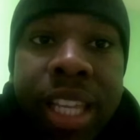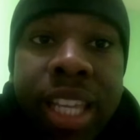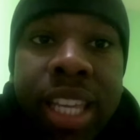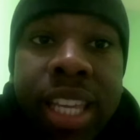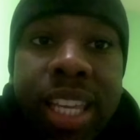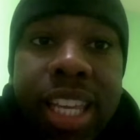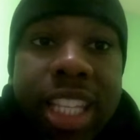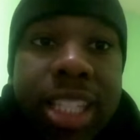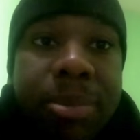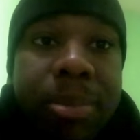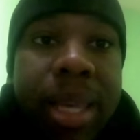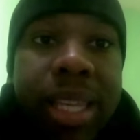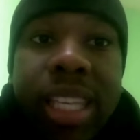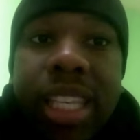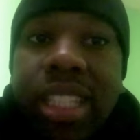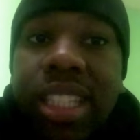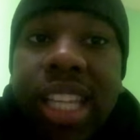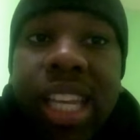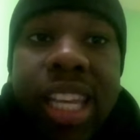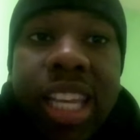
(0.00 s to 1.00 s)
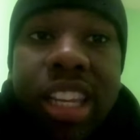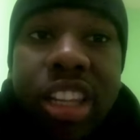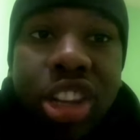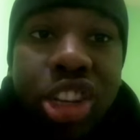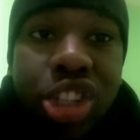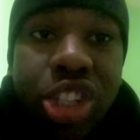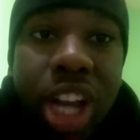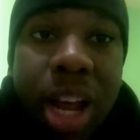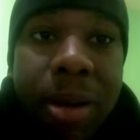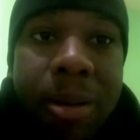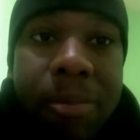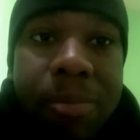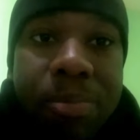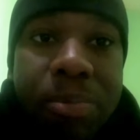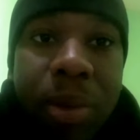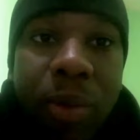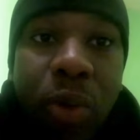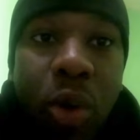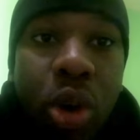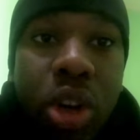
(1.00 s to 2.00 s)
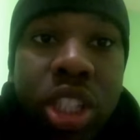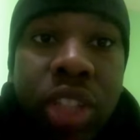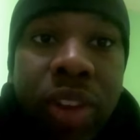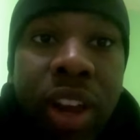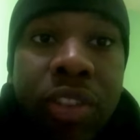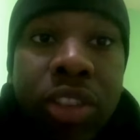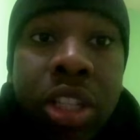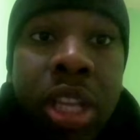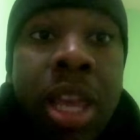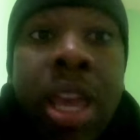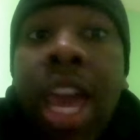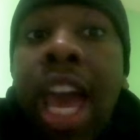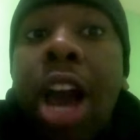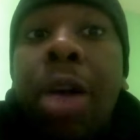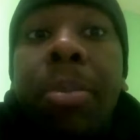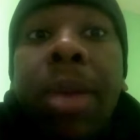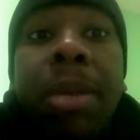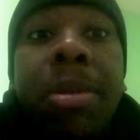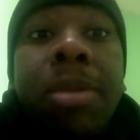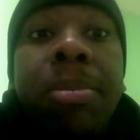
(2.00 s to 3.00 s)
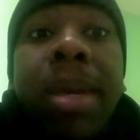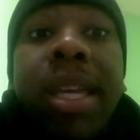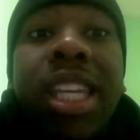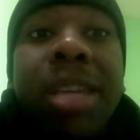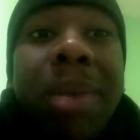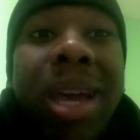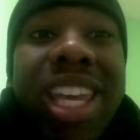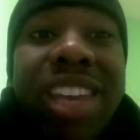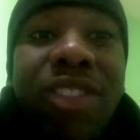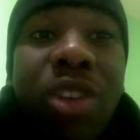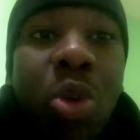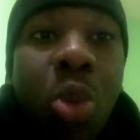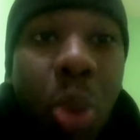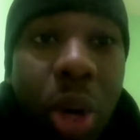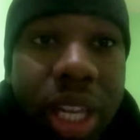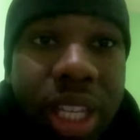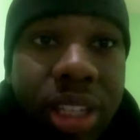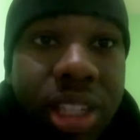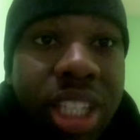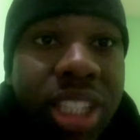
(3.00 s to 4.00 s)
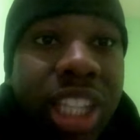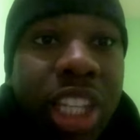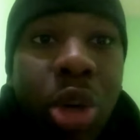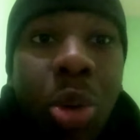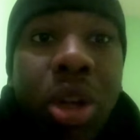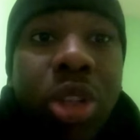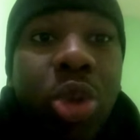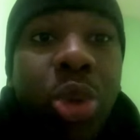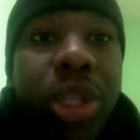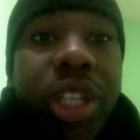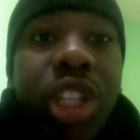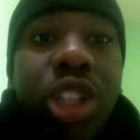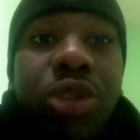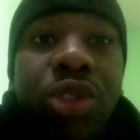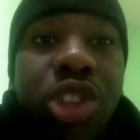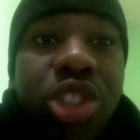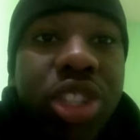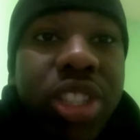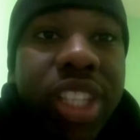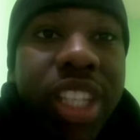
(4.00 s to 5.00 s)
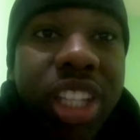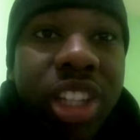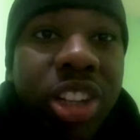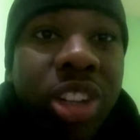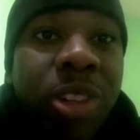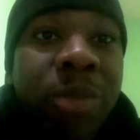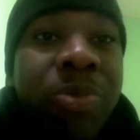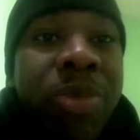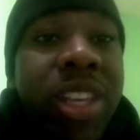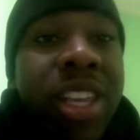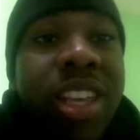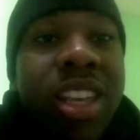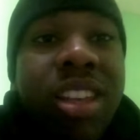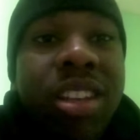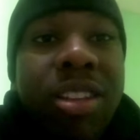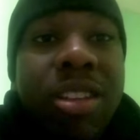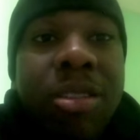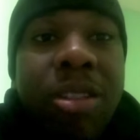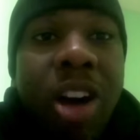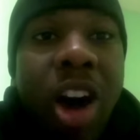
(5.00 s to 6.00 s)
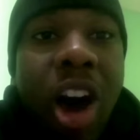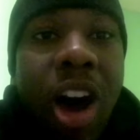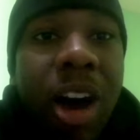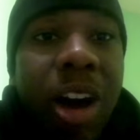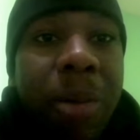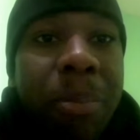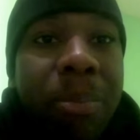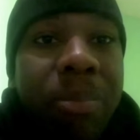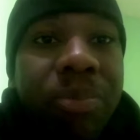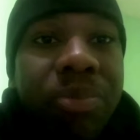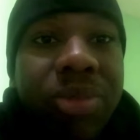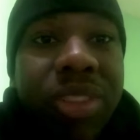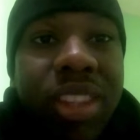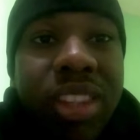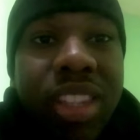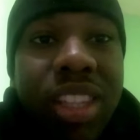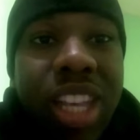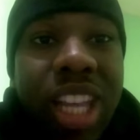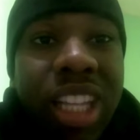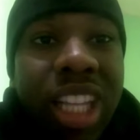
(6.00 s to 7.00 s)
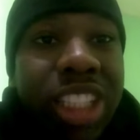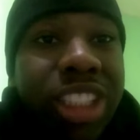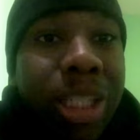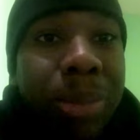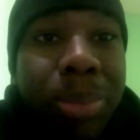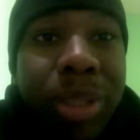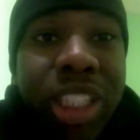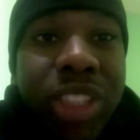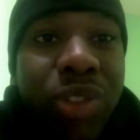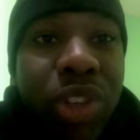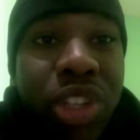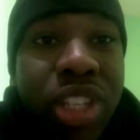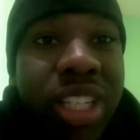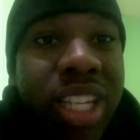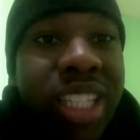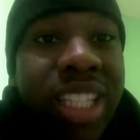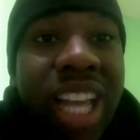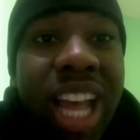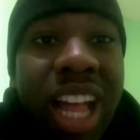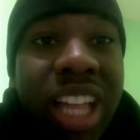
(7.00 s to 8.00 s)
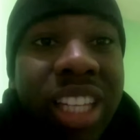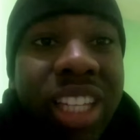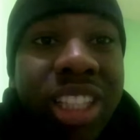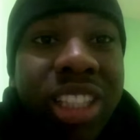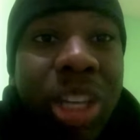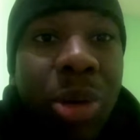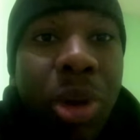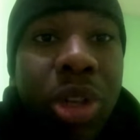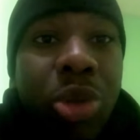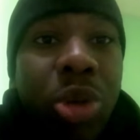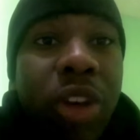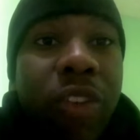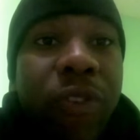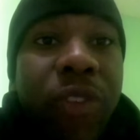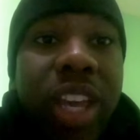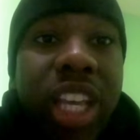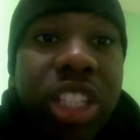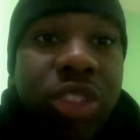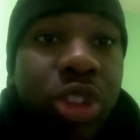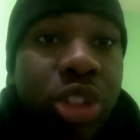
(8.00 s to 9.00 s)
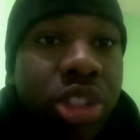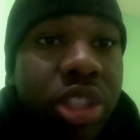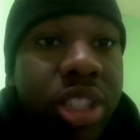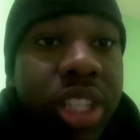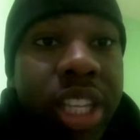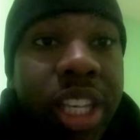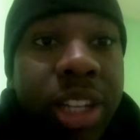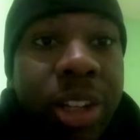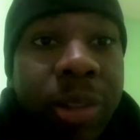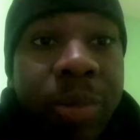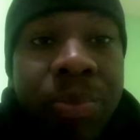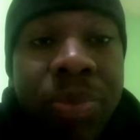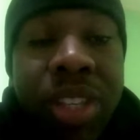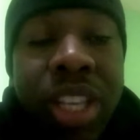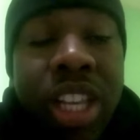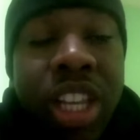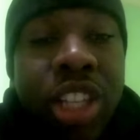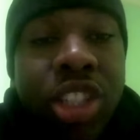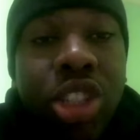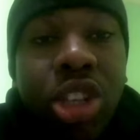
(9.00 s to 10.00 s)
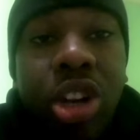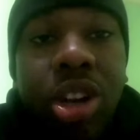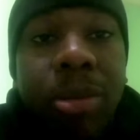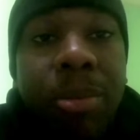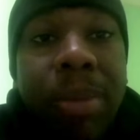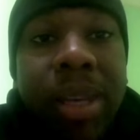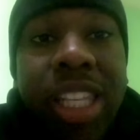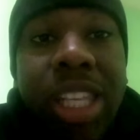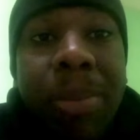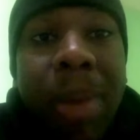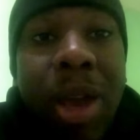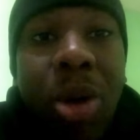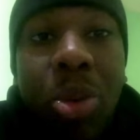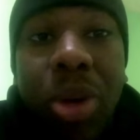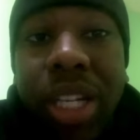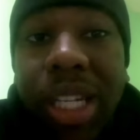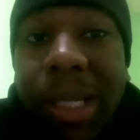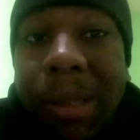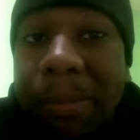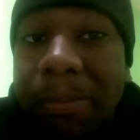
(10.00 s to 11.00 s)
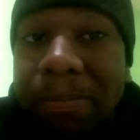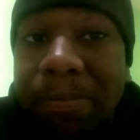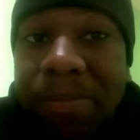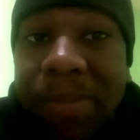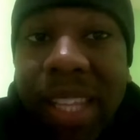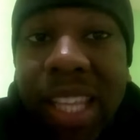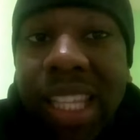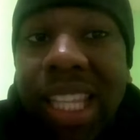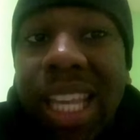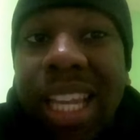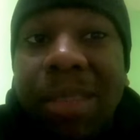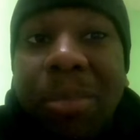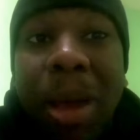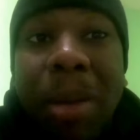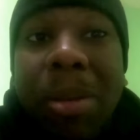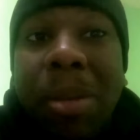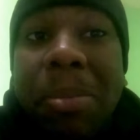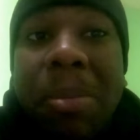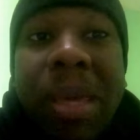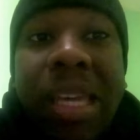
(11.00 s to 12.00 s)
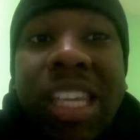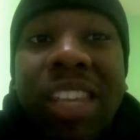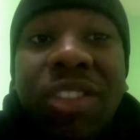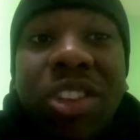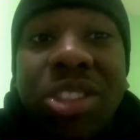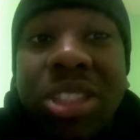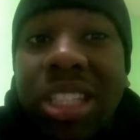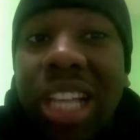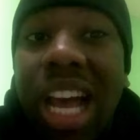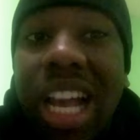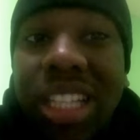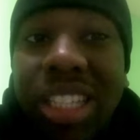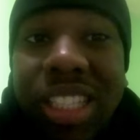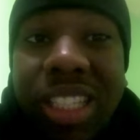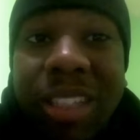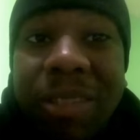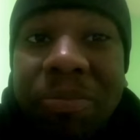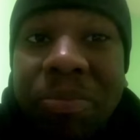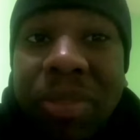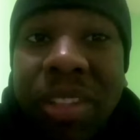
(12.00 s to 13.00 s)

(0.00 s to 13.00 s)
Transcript: Is Mickey's gonna get another shot before Survivor Series? Hell, maybe Mickie might even win because they don't want to do heel versus heel. Alexa Bliss versus Natalya, they want to do a face versus heel. So Mickie might win it, and then it might be Mickie versus Asuka.